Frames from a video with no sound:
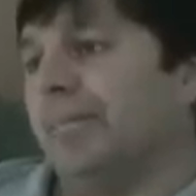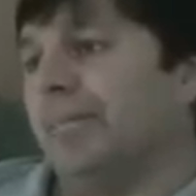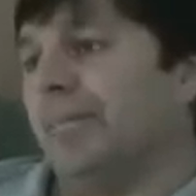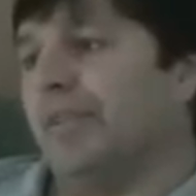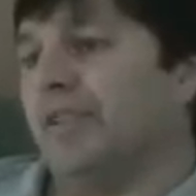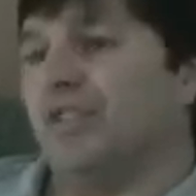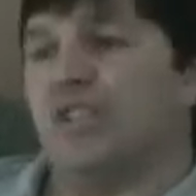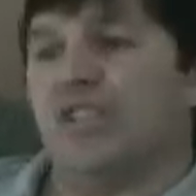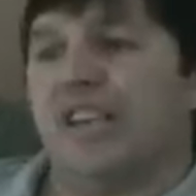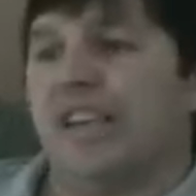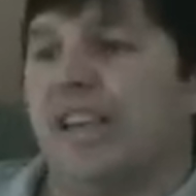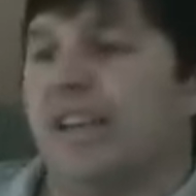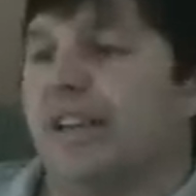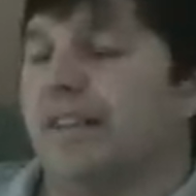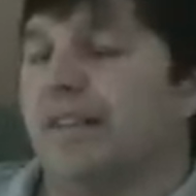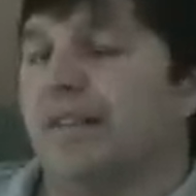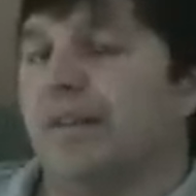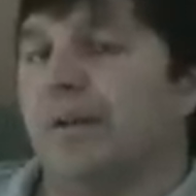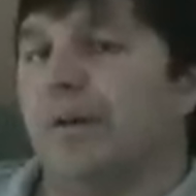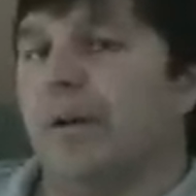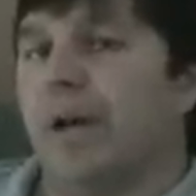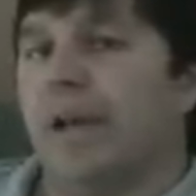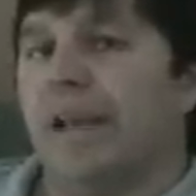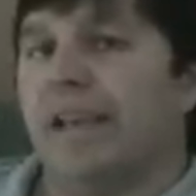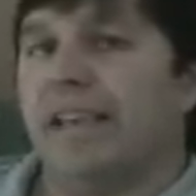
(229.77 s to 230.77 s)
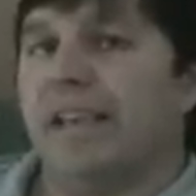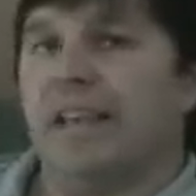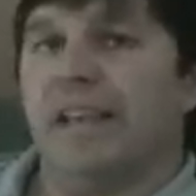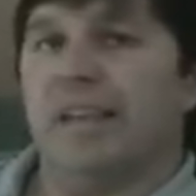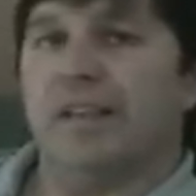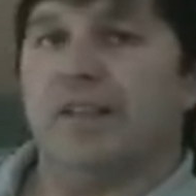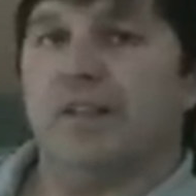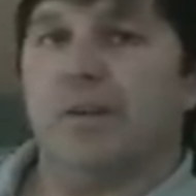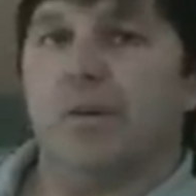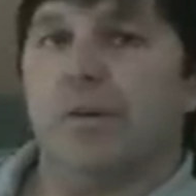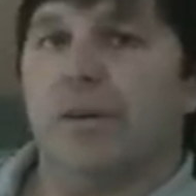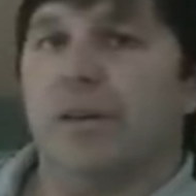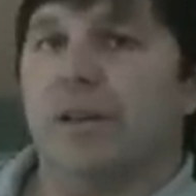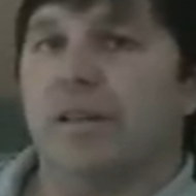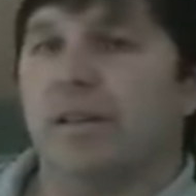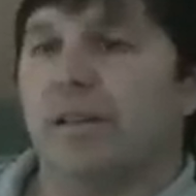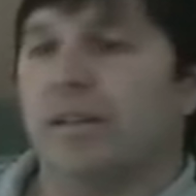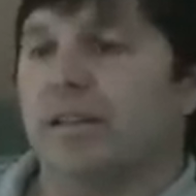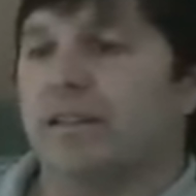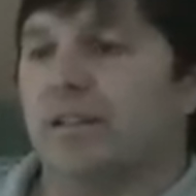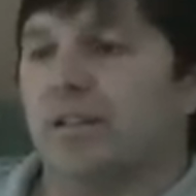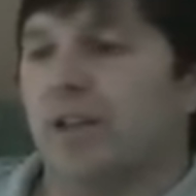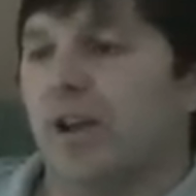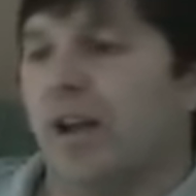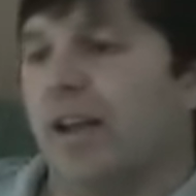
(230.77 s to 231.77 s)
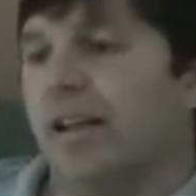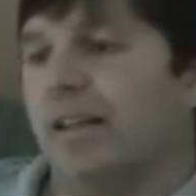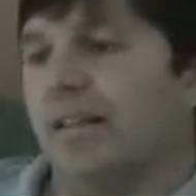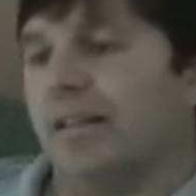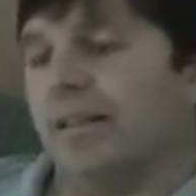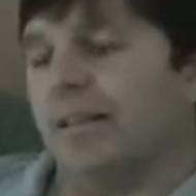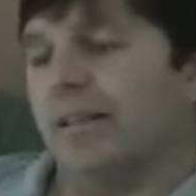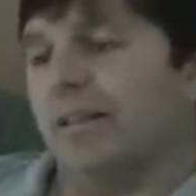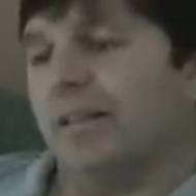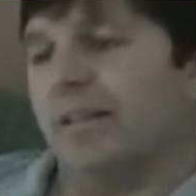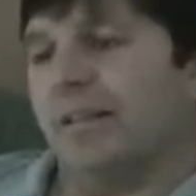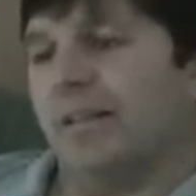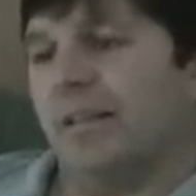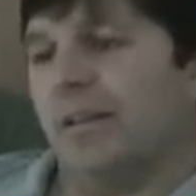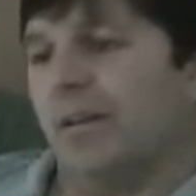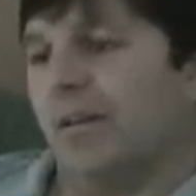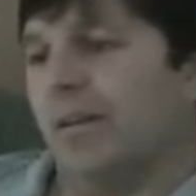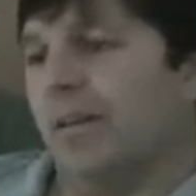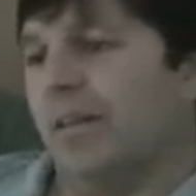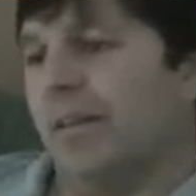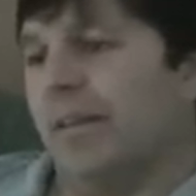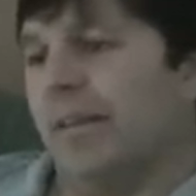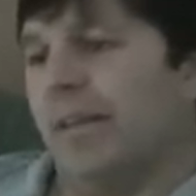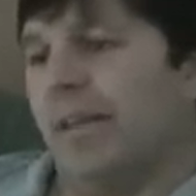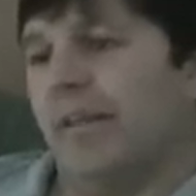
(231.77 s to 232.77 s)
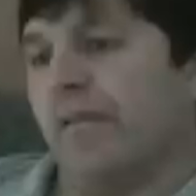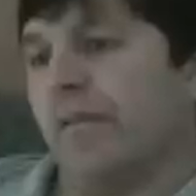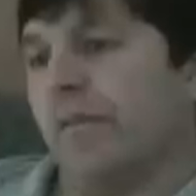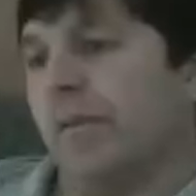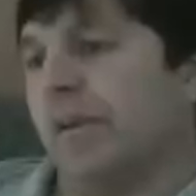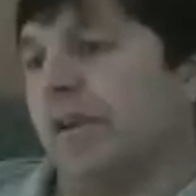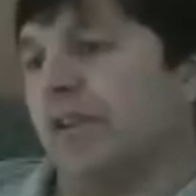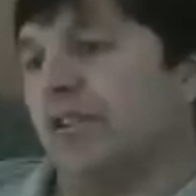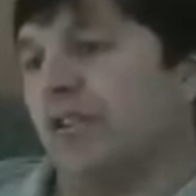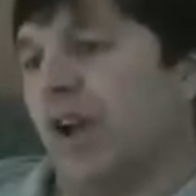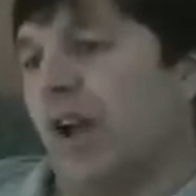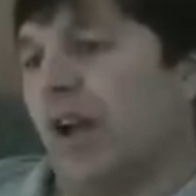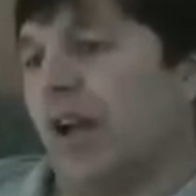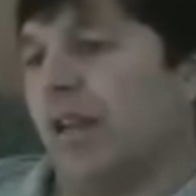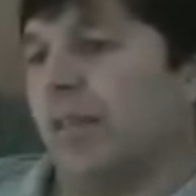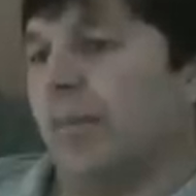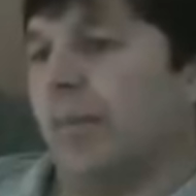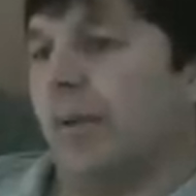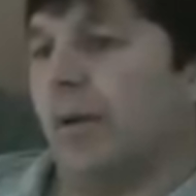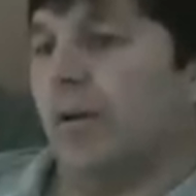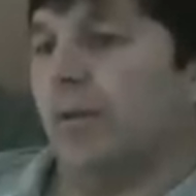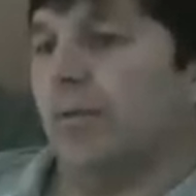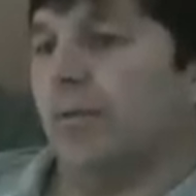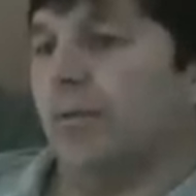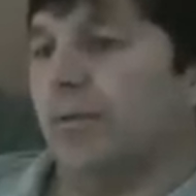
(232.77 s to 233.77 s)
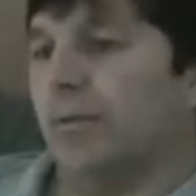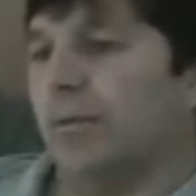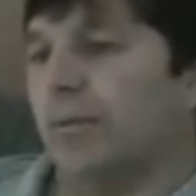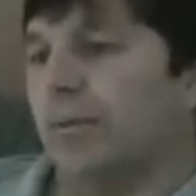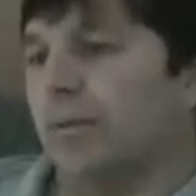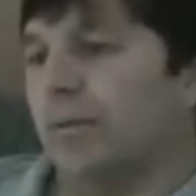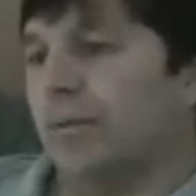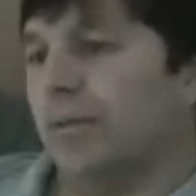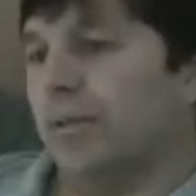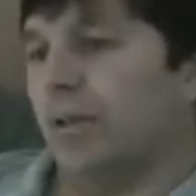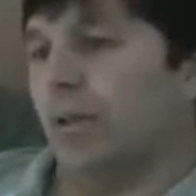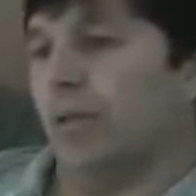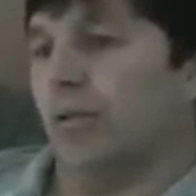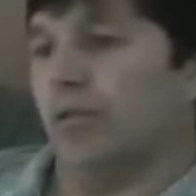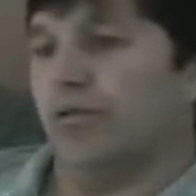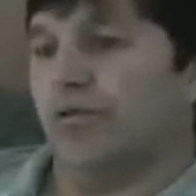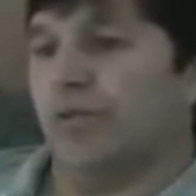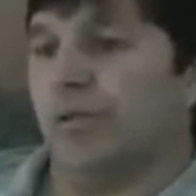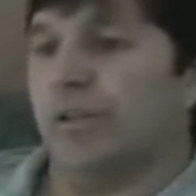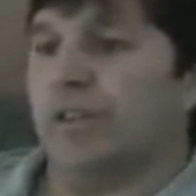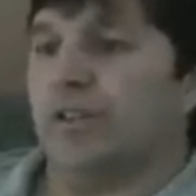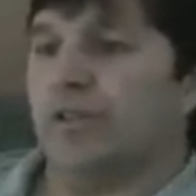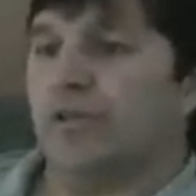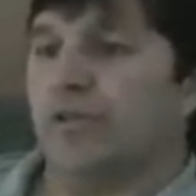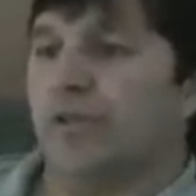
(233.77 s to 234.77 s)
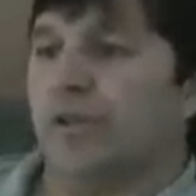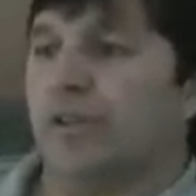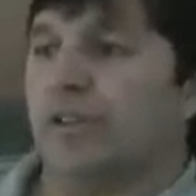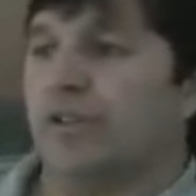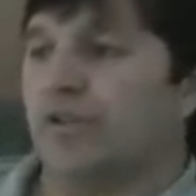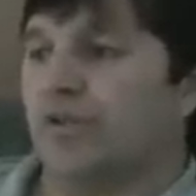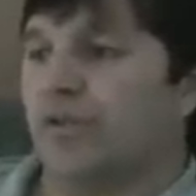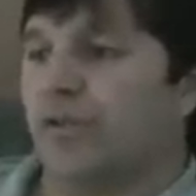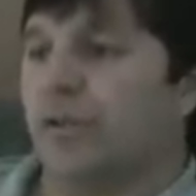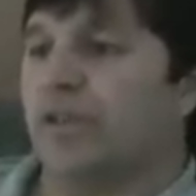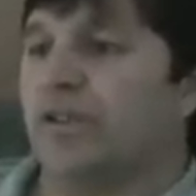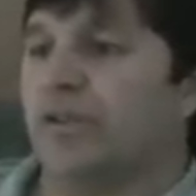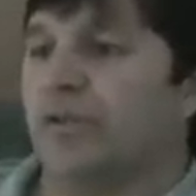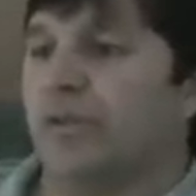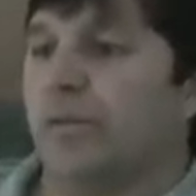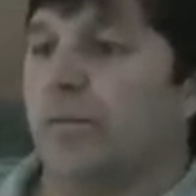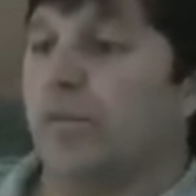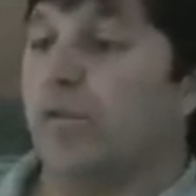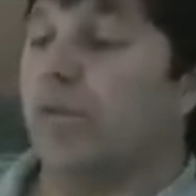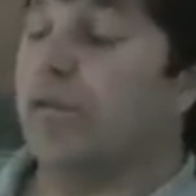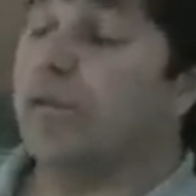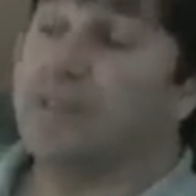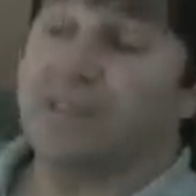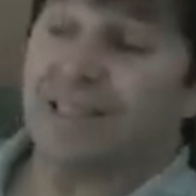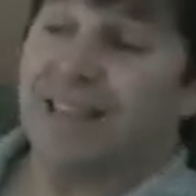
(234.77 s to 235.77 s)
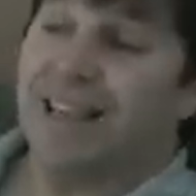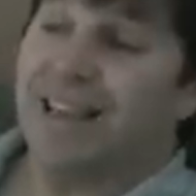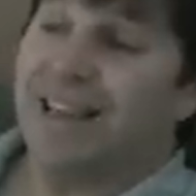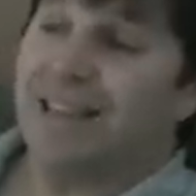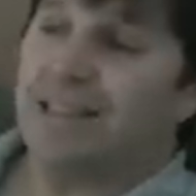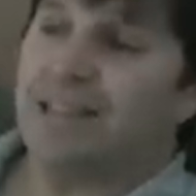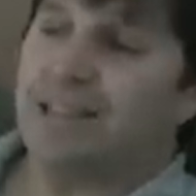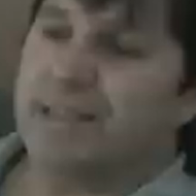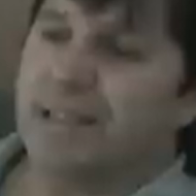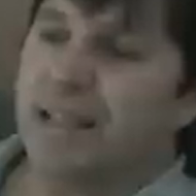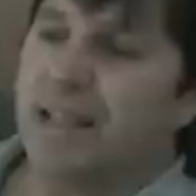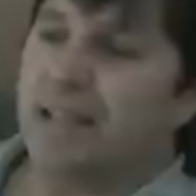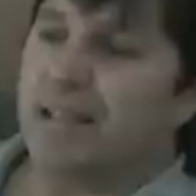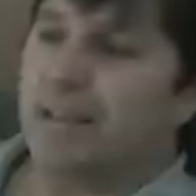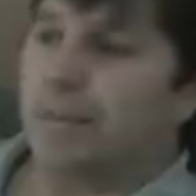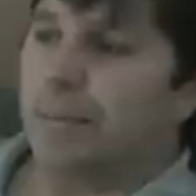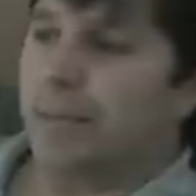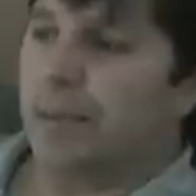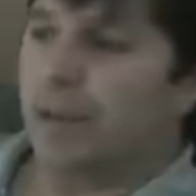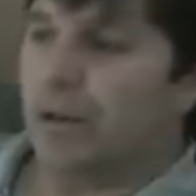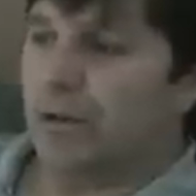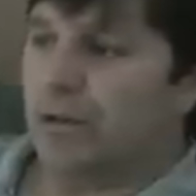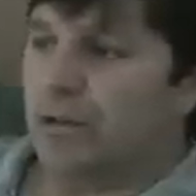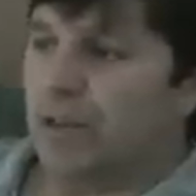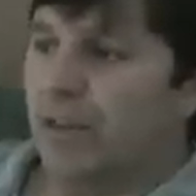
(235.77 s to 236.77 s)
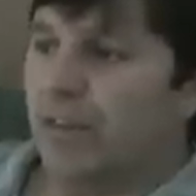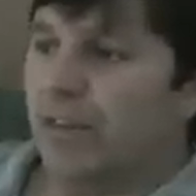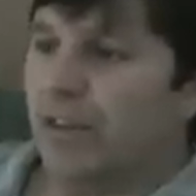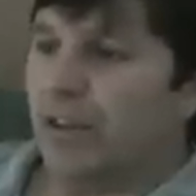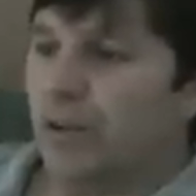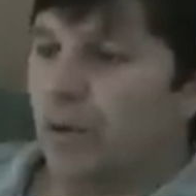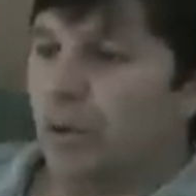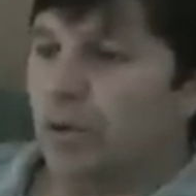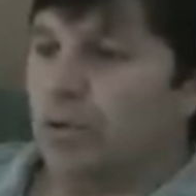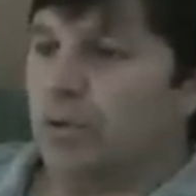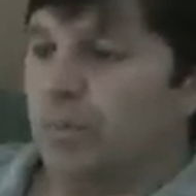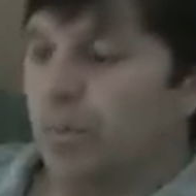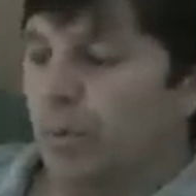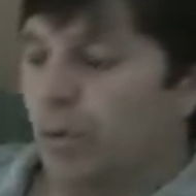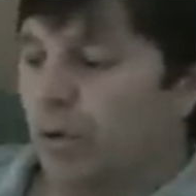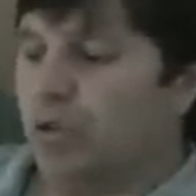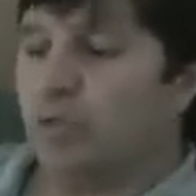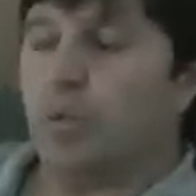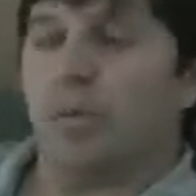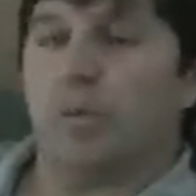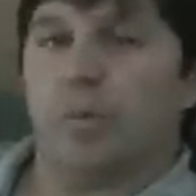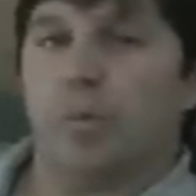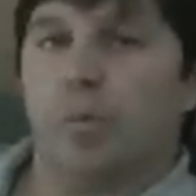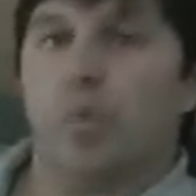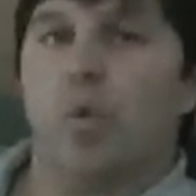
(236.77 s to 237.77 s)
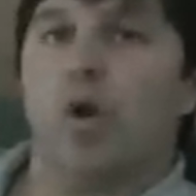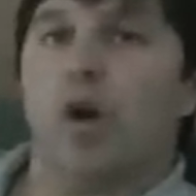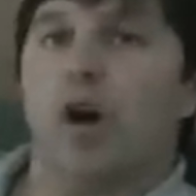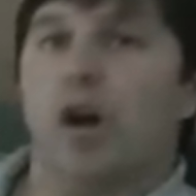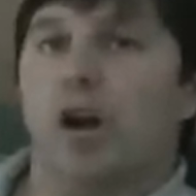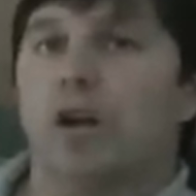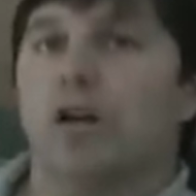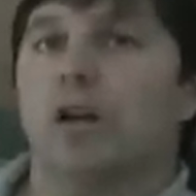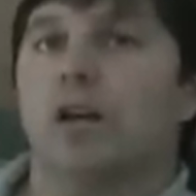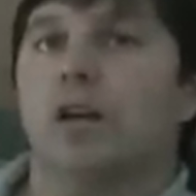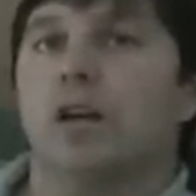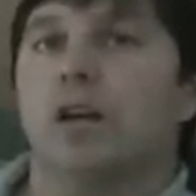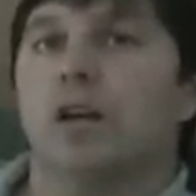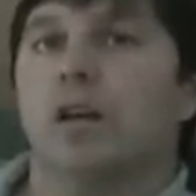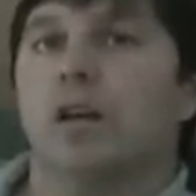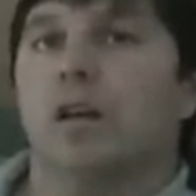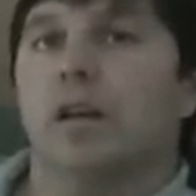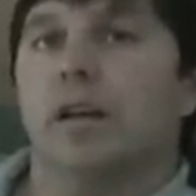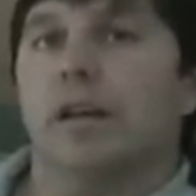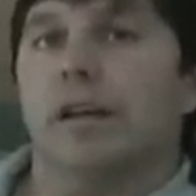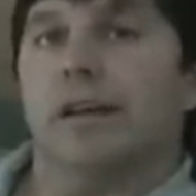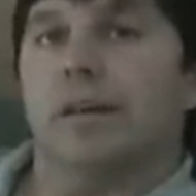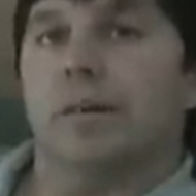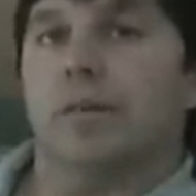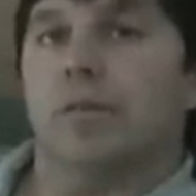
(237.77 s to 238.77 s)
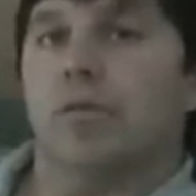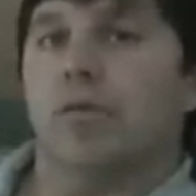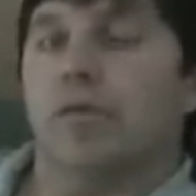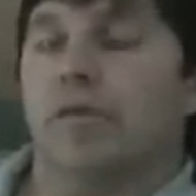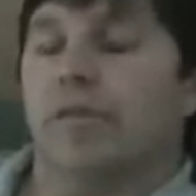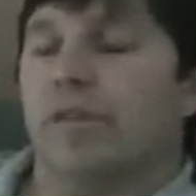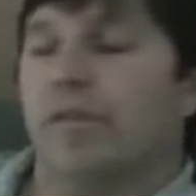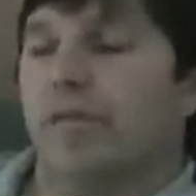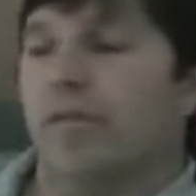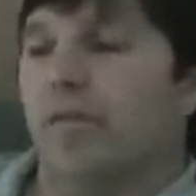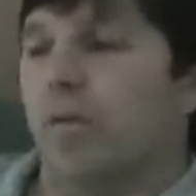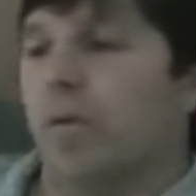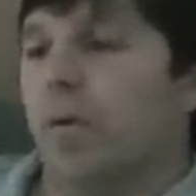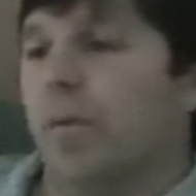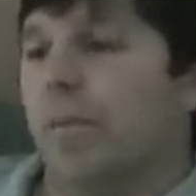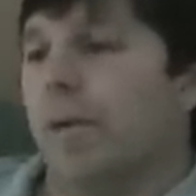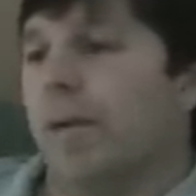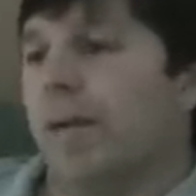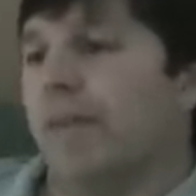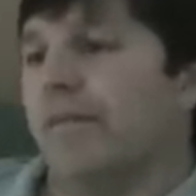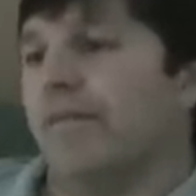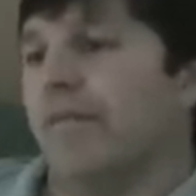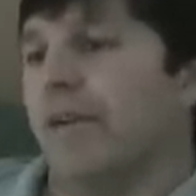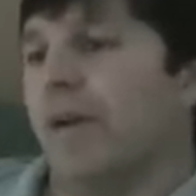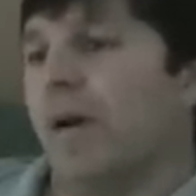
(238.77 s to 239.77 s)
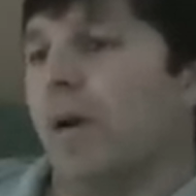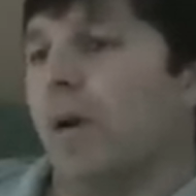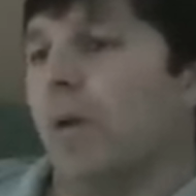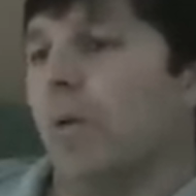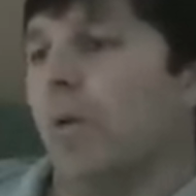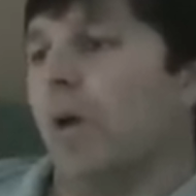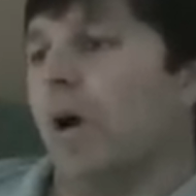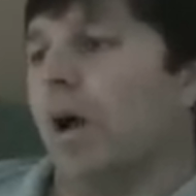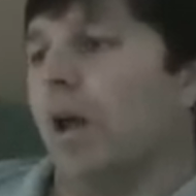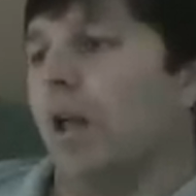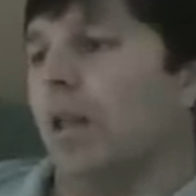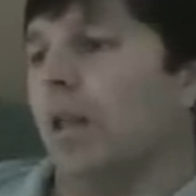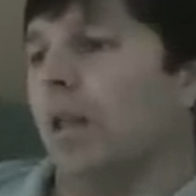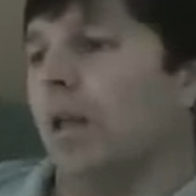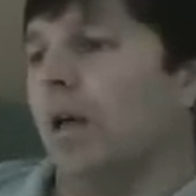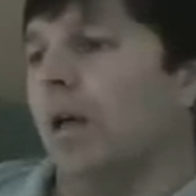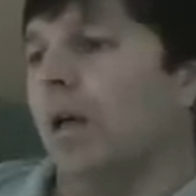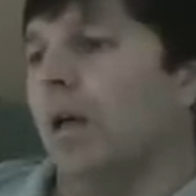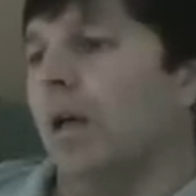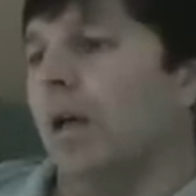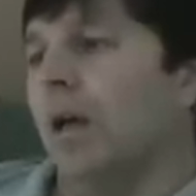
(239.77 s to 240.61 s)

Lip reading: But you can't do it. I can't do it. It's not, and everybody's talking about, Drizzt for movies. And I understand it because I think those books would work in a movie format very well.